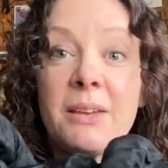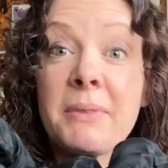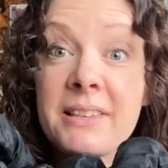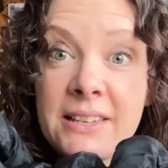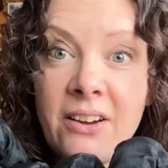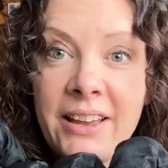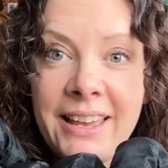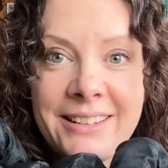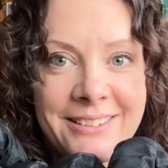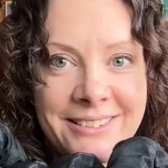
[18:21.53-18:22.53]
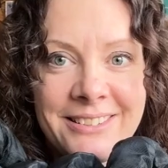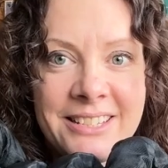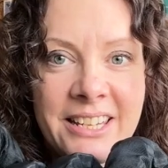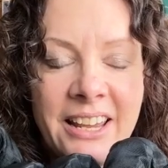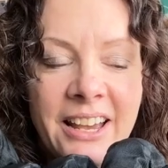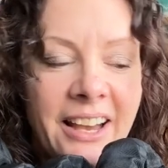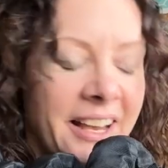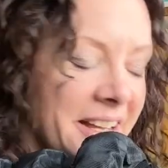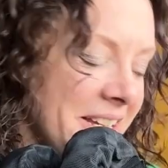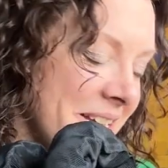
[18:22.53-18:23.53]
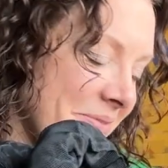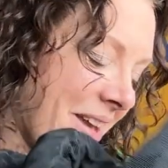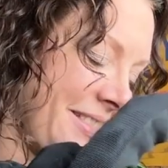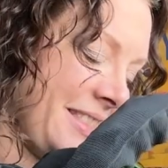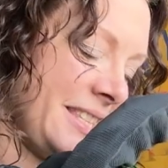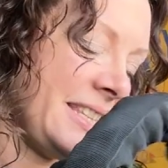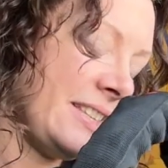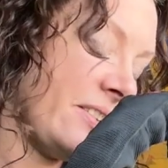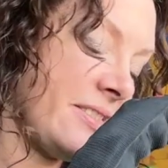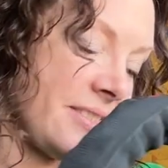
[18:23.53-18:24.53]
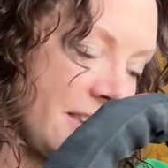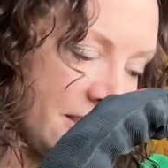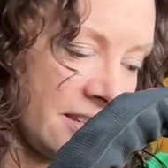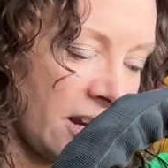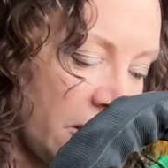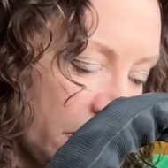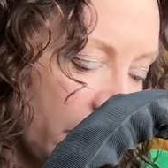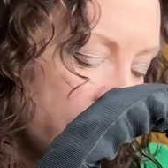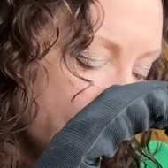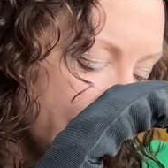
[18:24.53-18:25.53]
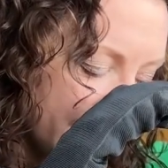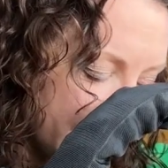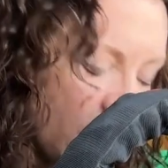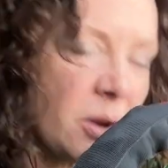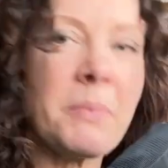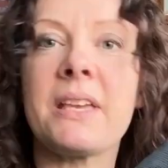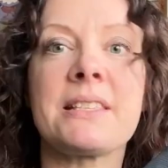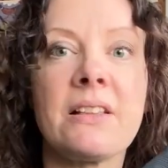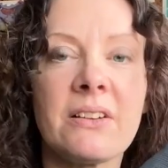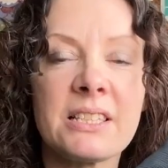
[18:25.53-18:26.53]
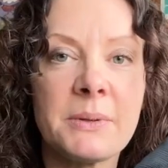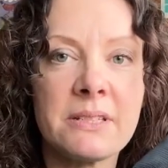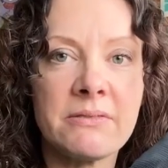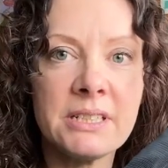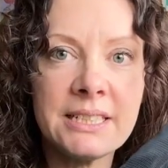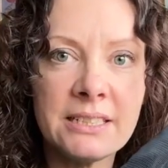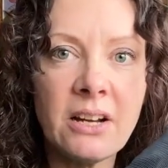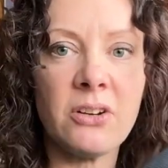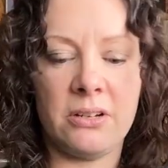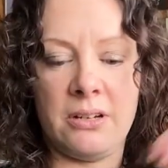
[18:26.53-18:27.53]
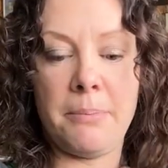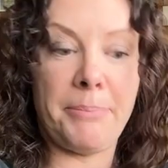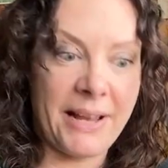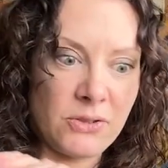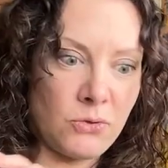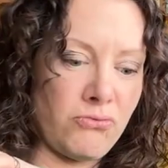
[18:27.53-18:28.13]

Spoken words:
Because I hadn't. And this is, I think it's 9 meters long. So it's a really long battle